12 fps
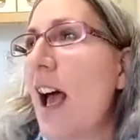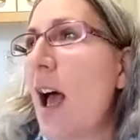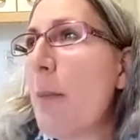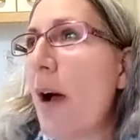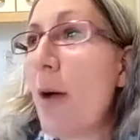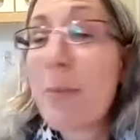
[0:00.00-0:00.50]

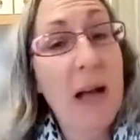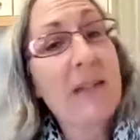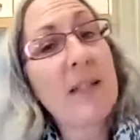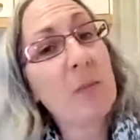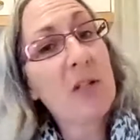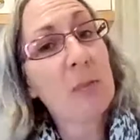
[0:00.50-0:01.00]
But perhaps
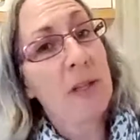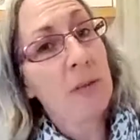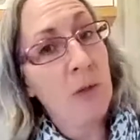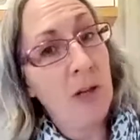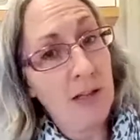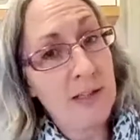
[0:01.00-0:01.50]
it would have been
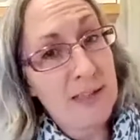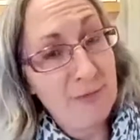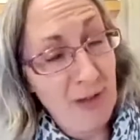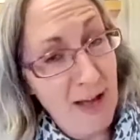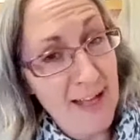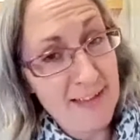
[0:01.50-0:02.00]
worse if
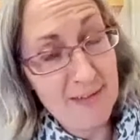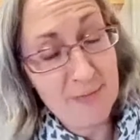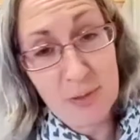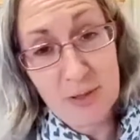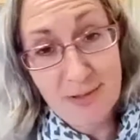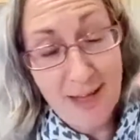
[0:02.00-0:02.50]
I hadn't have
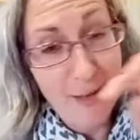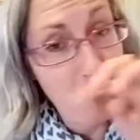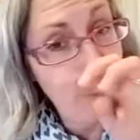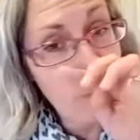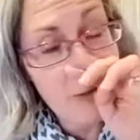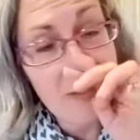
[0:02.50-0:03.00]
put that,
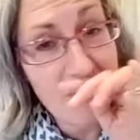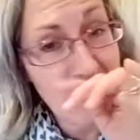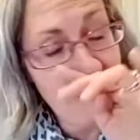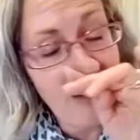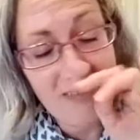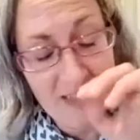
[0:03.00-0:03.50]

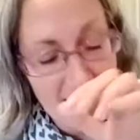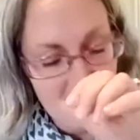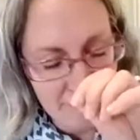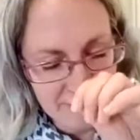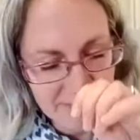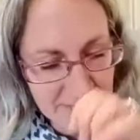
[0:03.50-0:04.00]
thrown that
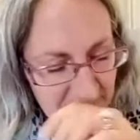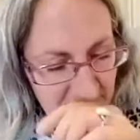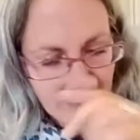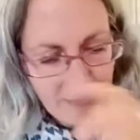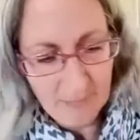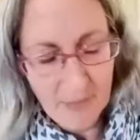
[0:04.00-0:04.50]

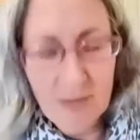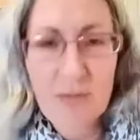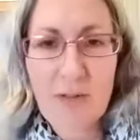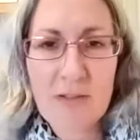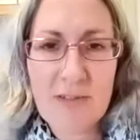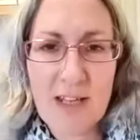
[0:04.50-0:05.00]

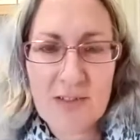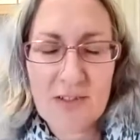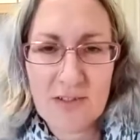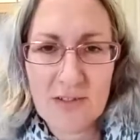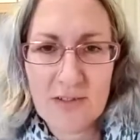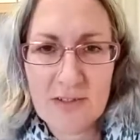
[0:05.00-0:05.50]

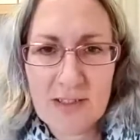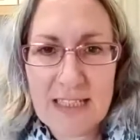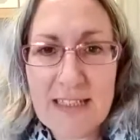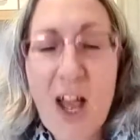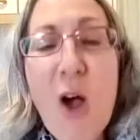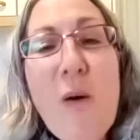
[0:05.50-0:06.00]
tours in
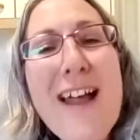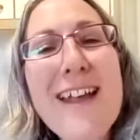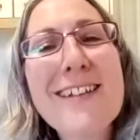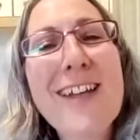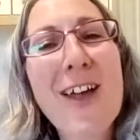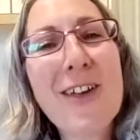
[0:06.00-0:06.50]
the. Oh,
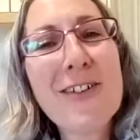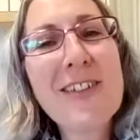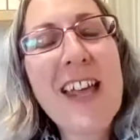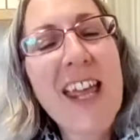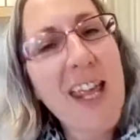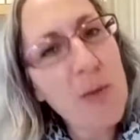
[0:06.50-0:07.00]
I know,
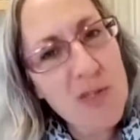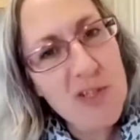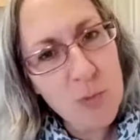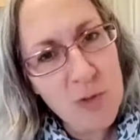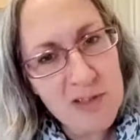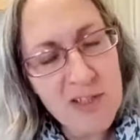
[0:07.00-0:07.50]
it was
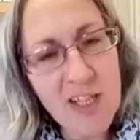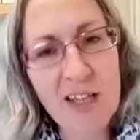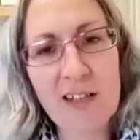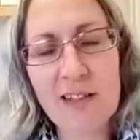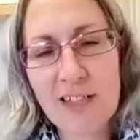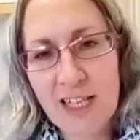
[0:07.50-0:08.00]

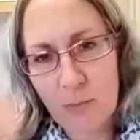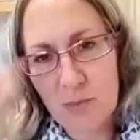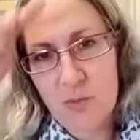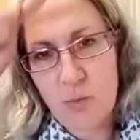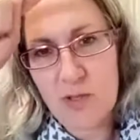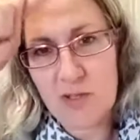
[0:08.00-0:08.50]
Wunya.
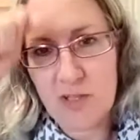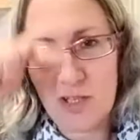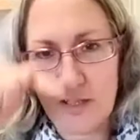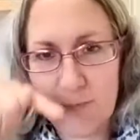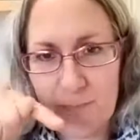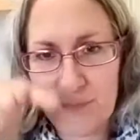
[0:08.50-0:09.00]

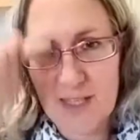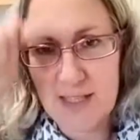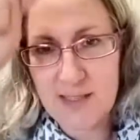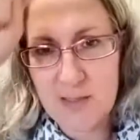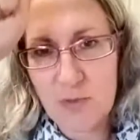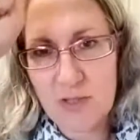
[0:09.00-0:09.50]

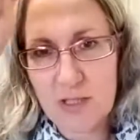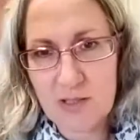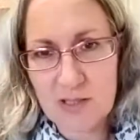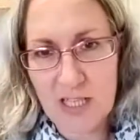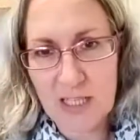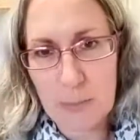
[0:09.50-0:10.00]
That's the one that
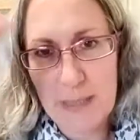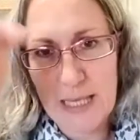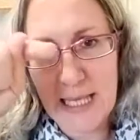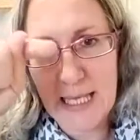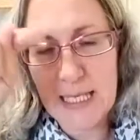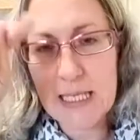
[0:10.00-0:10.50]
looks like a
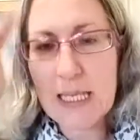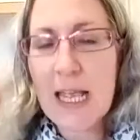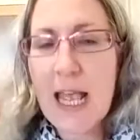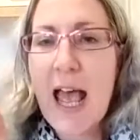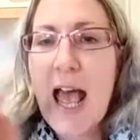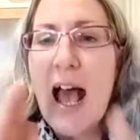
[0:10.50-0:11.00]
P,
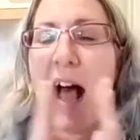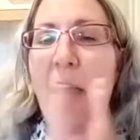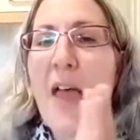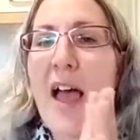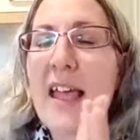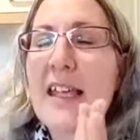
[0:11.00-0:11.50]
and
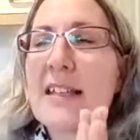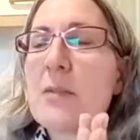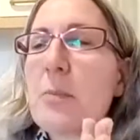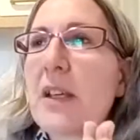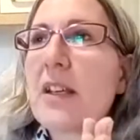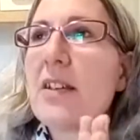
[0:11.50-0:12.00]
that is
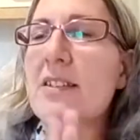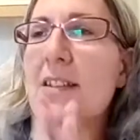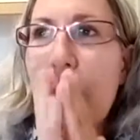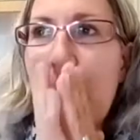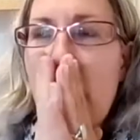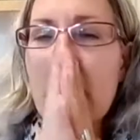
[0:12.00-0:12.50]
because. So
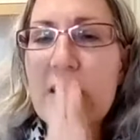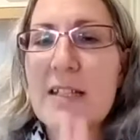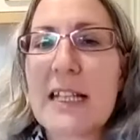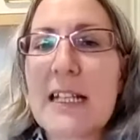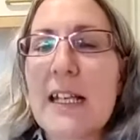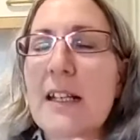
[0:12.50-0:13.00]
what I was
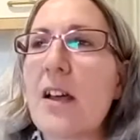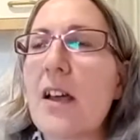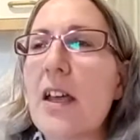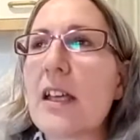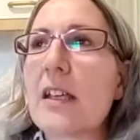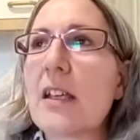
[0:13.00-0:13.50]
thinking,
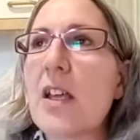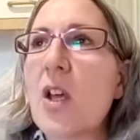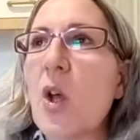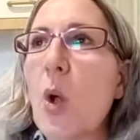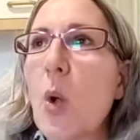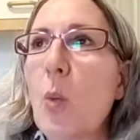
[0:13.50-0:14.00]
like
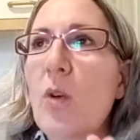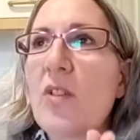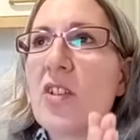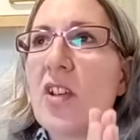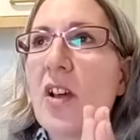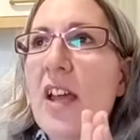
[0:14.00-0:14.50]

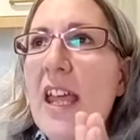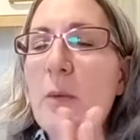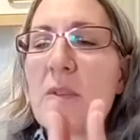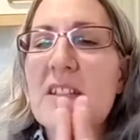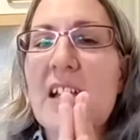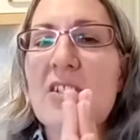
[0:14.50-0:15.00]
Wunya, it
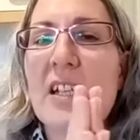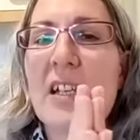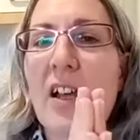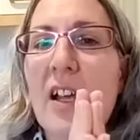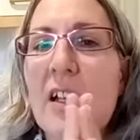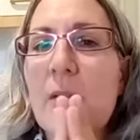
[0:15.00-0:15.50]
was actually
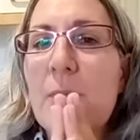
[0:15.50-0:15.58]
like